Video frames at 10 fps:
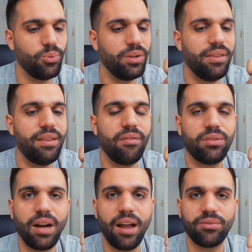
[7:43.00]
will
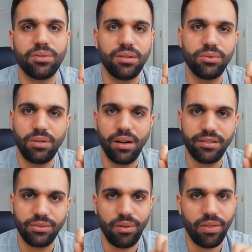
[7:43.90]
never ever
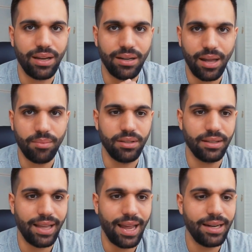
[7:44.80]
release with that label
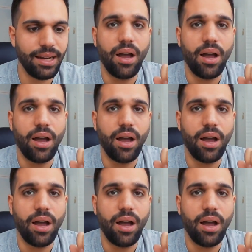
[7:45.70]
again.